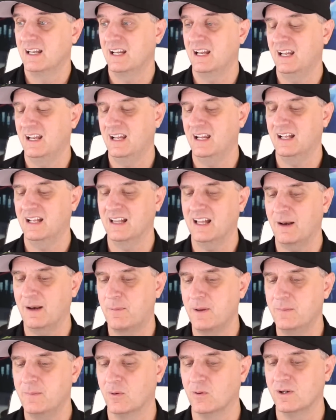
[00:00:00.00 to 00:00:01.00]
Yeah, a lot
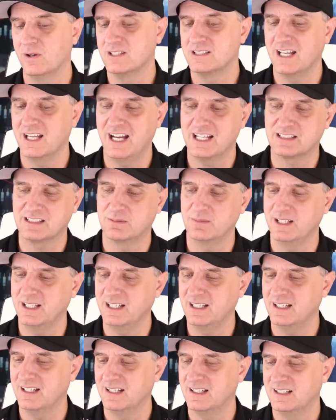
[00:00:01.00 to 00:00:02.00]
of people always ask
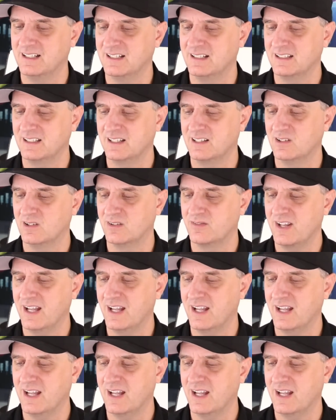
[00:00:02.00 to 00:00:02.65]
me, you know,